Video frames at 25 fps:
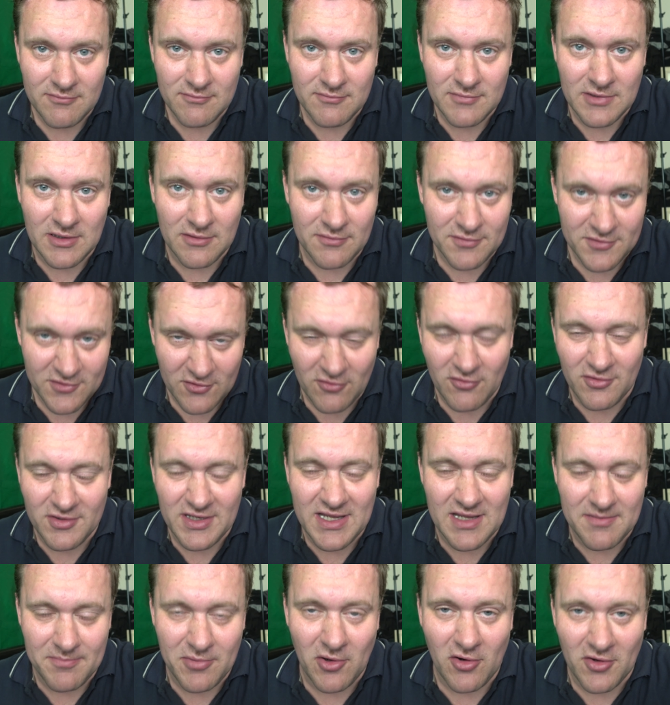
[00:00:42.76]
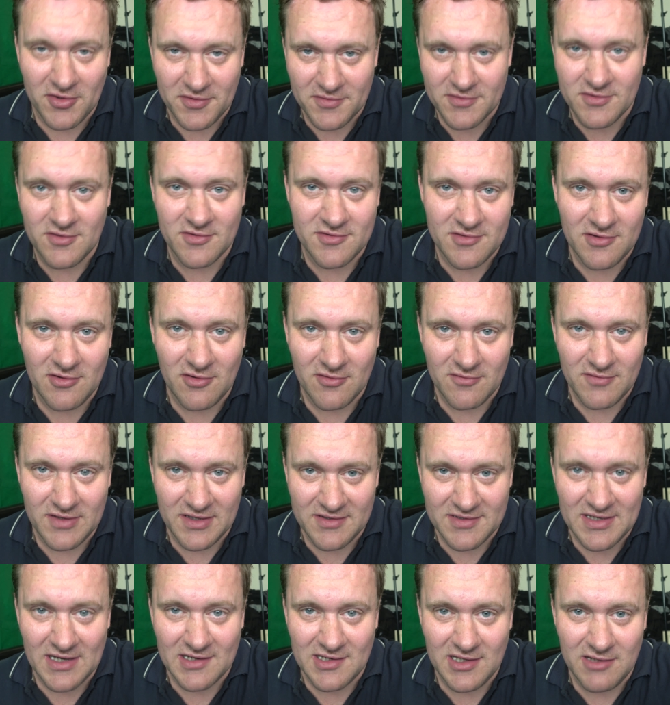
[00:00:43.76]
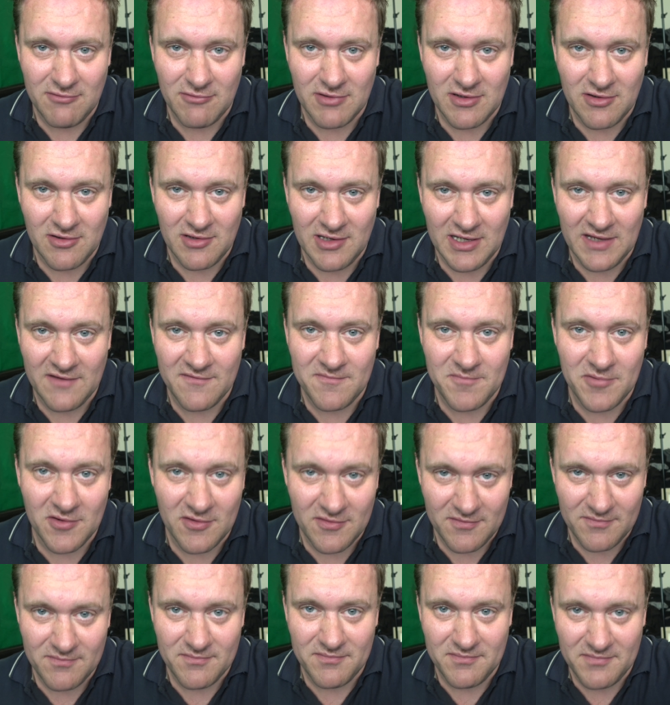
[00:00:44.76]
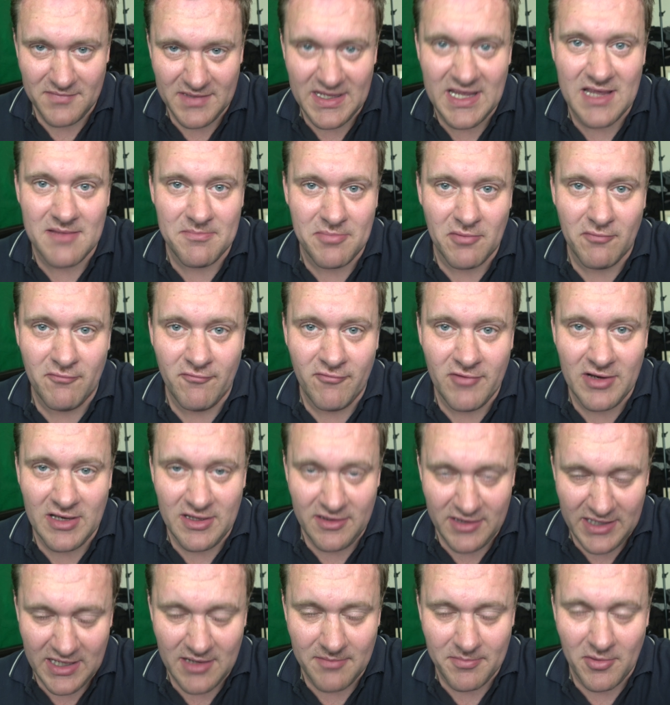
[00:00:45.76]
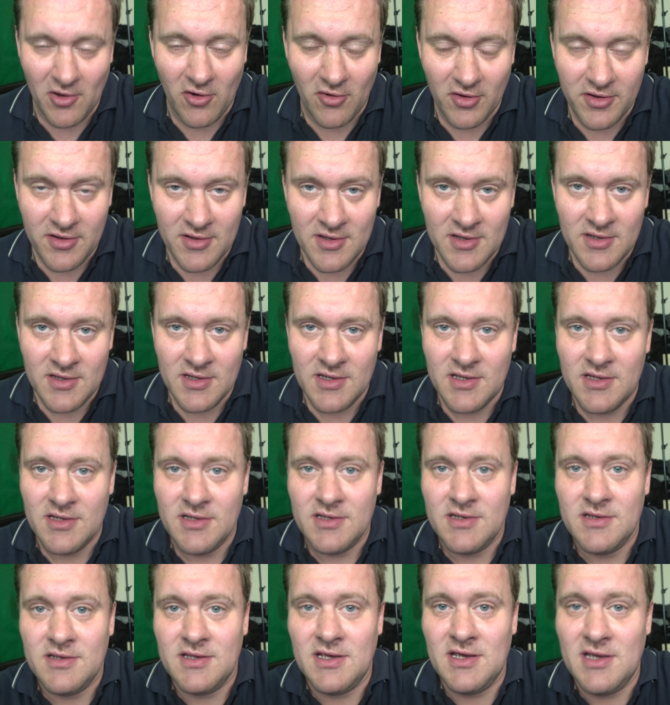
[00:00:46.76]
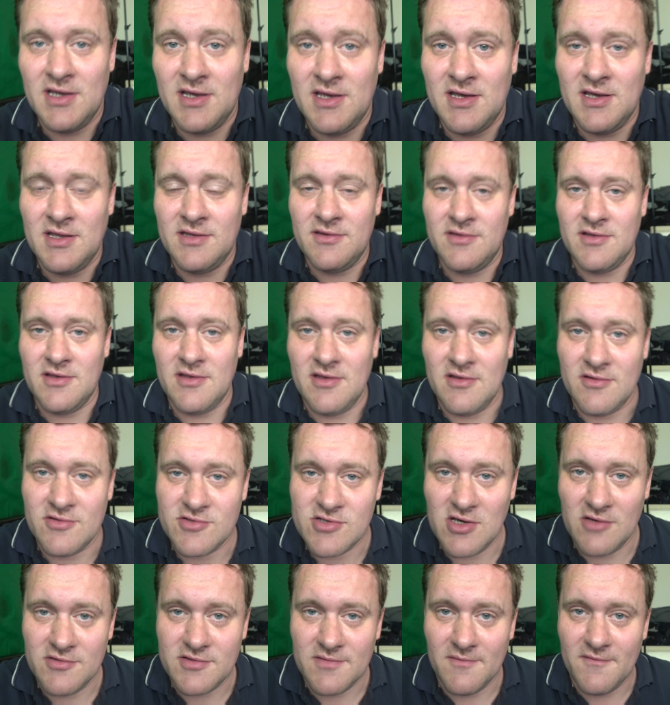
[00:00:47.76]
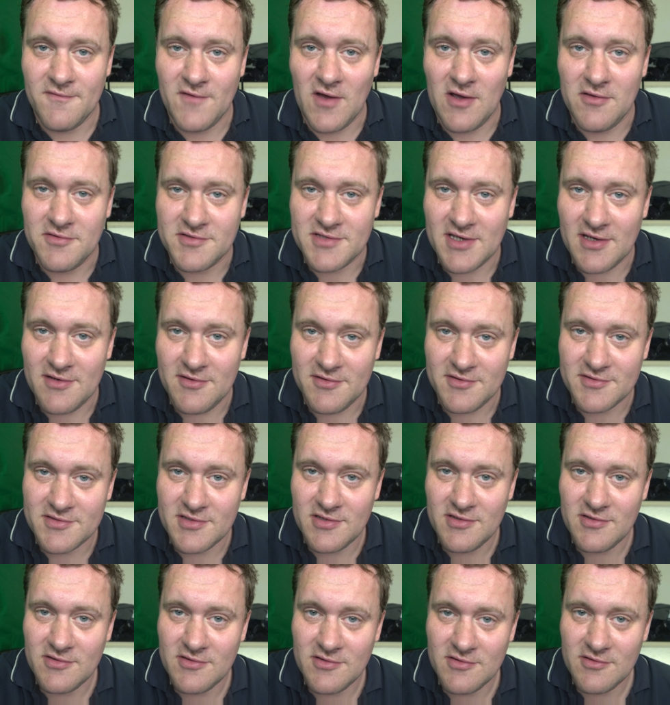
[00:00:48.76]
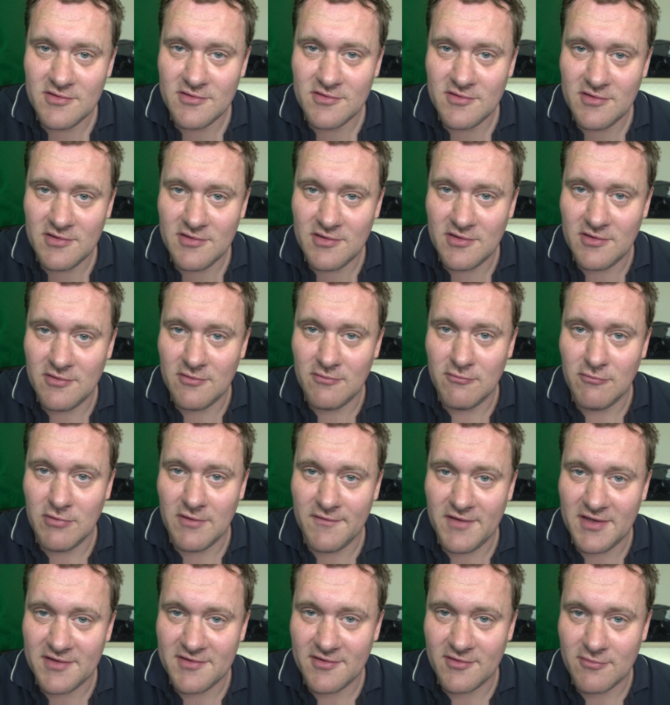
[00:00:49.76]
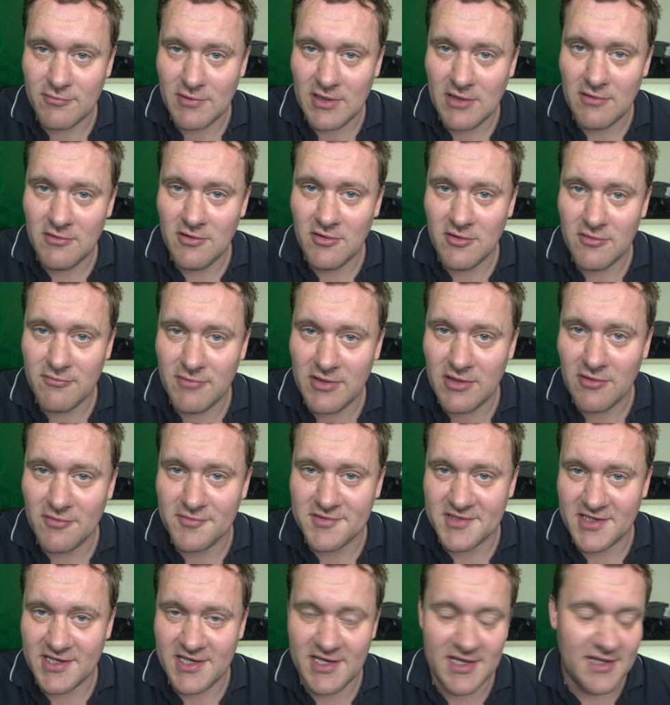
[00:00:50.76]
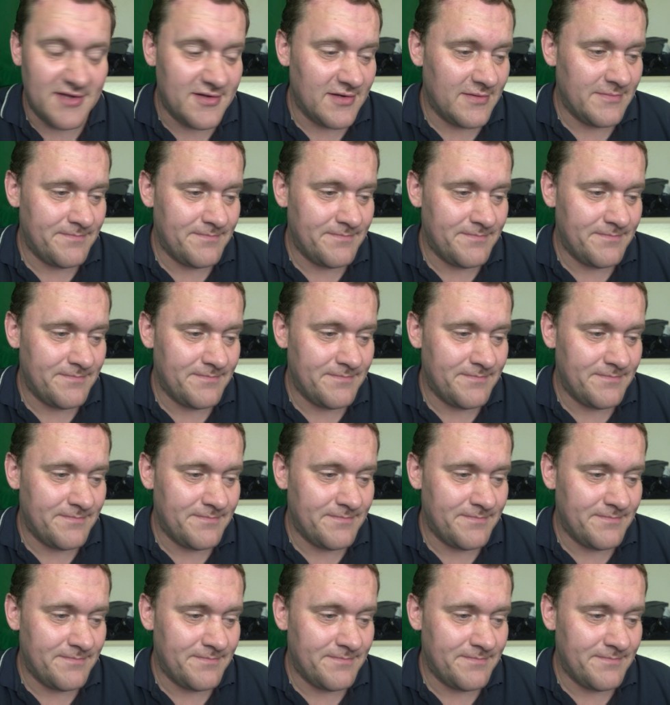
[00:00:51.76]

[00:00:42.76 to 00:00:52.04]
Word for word: well, sort of nearby. It's just not exactly where I live, but near, really nearby. And uh, show some photos uh, with it as well, like when I was a kid.